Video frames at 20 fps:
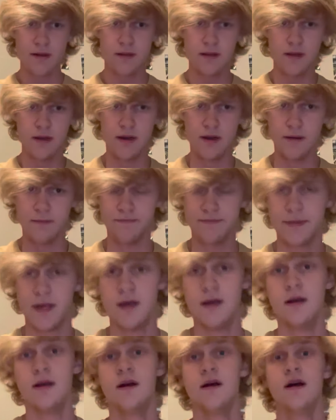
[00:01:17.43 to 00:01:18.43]

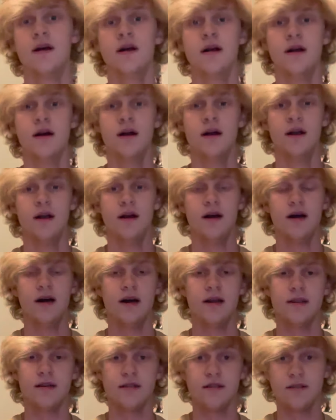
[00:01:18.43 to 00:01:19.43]
I
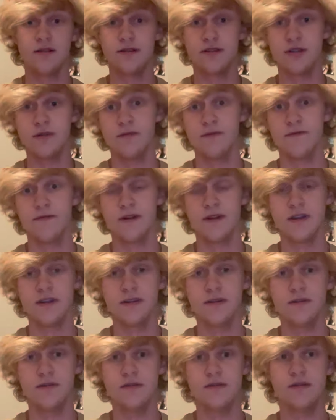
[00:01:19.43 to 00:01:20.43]
think they're super fun to
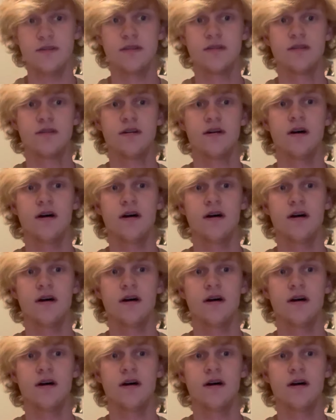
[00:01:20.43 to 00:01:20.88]
use.